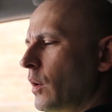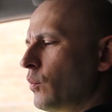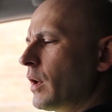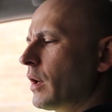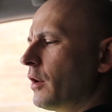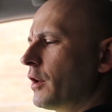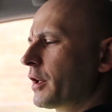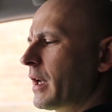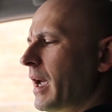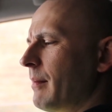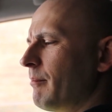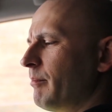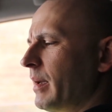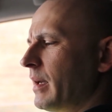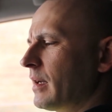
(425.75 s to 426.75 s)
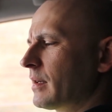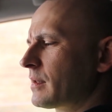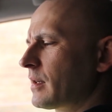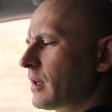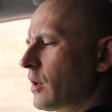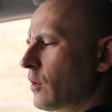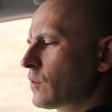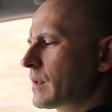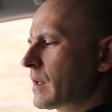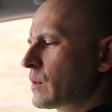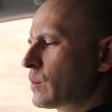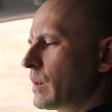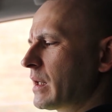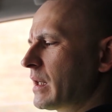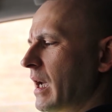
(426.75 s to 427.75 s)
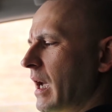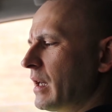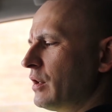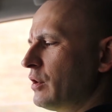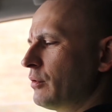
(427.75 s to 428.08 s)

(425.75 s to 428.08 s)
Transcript: We are camping as close as we can